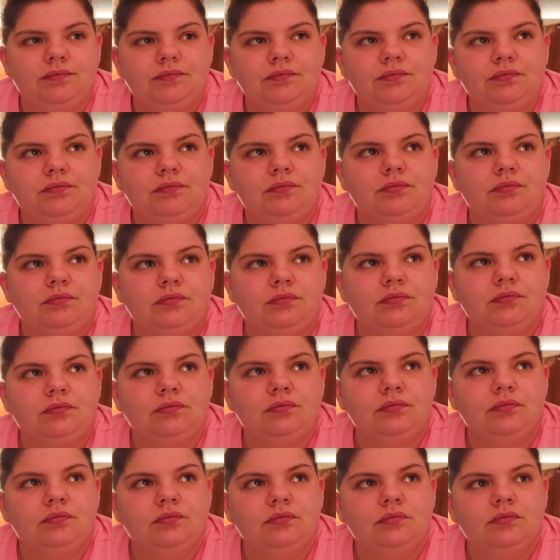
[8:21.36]

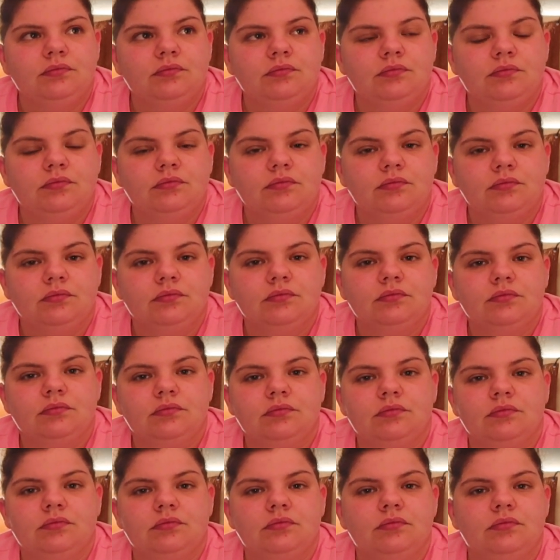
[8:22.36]

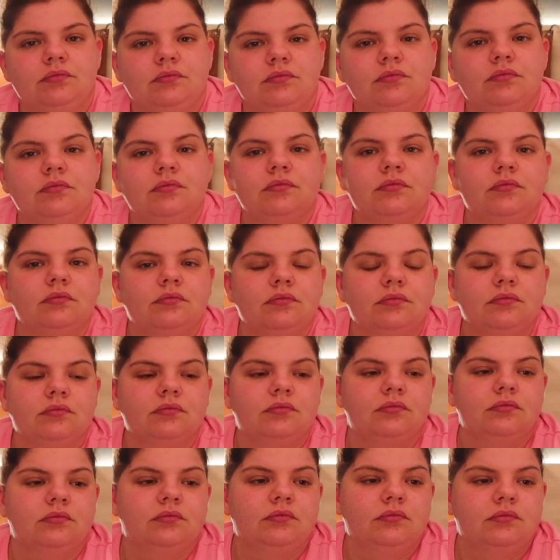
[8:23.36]

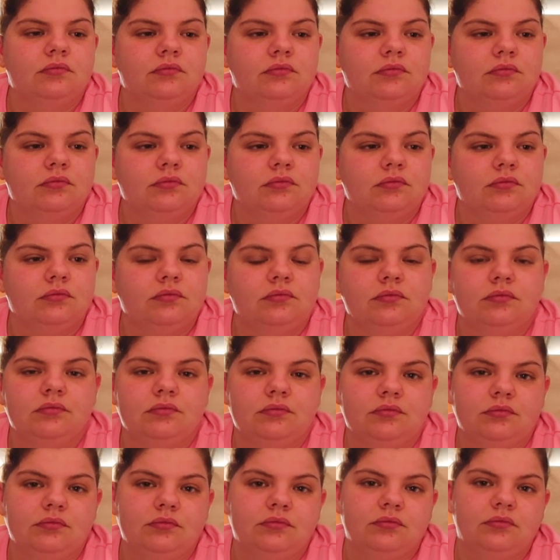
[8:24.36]

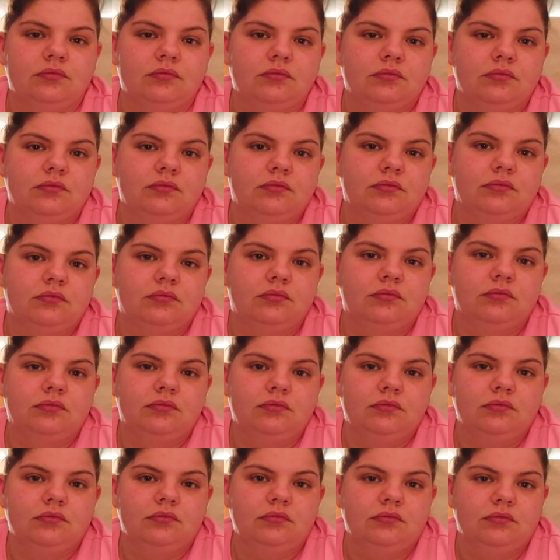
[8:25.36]

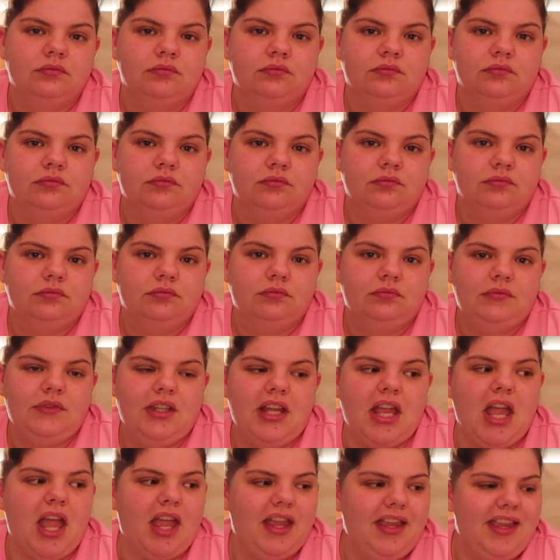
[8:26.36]

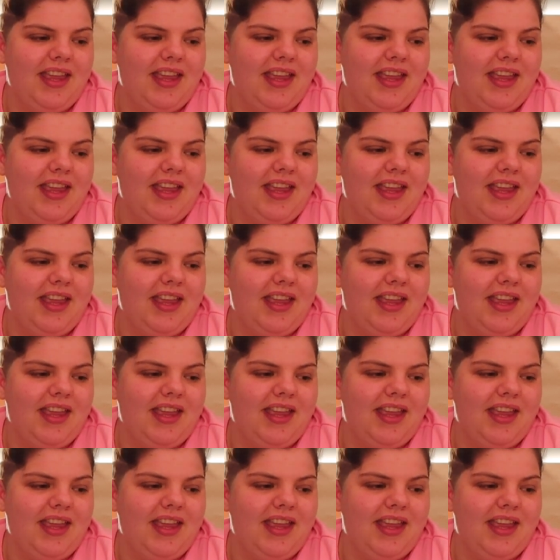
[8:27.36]
This person isn't speaking.